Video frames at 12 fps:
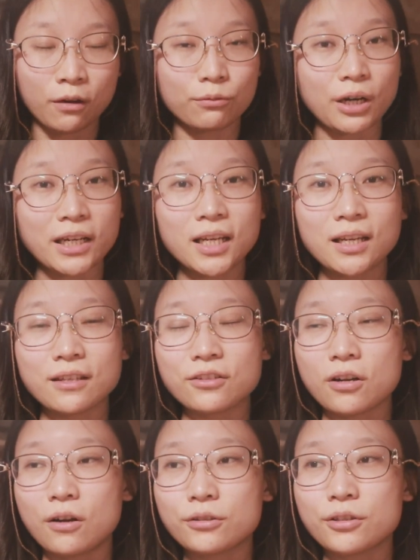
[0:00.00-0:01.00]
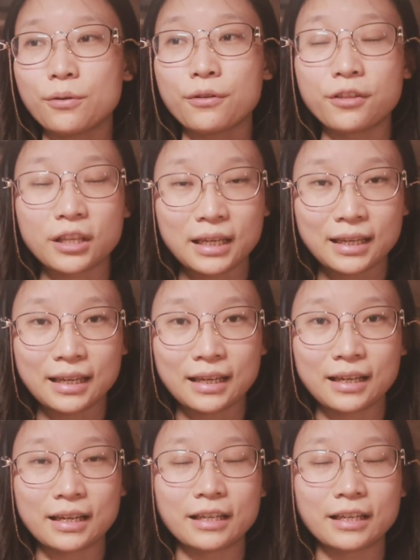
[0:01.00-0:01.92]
Writing is also thinking.